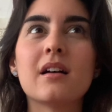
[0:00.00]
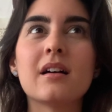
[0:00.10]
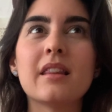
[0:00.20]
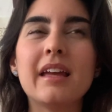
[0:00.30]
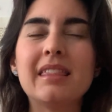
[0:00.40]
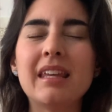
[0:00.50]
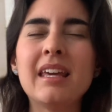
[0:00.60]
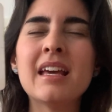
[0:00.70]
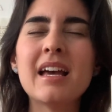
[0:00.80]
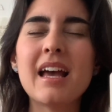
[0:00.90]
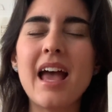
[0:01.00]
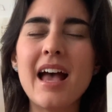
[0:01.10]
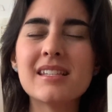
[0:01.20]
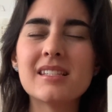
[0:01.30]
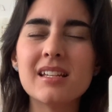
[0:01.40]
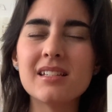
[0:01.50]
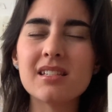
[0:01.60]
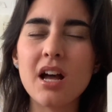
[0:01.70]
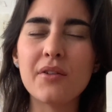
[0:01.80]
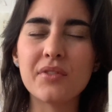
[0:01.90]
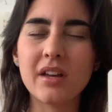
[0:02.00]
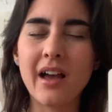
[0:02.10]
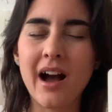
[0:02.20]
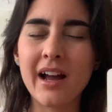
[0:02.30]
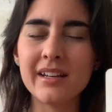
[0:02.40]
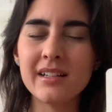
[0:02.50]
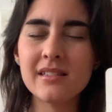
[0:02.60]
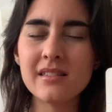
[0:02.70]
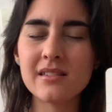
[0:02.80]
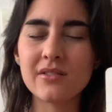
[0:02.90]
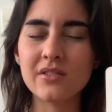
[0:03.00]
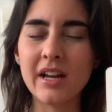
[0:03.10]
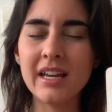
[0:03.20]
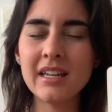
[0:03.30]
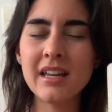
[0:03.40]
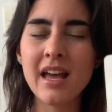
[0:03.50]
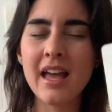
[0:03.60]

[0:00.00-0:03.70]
like the essence of the guidance, right?